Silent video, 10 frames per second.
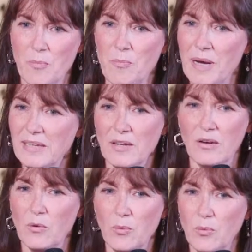But,
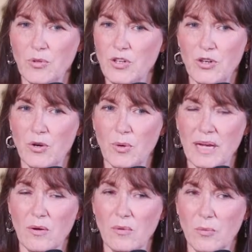you
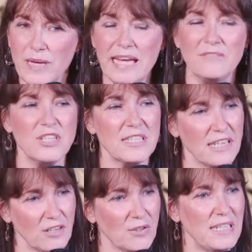know, we have
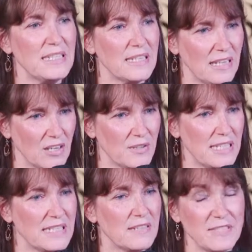just increased and
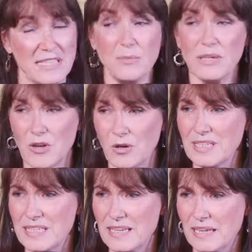increased to see what
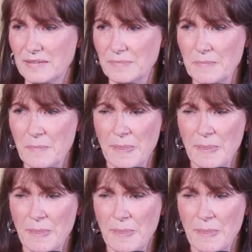God has done.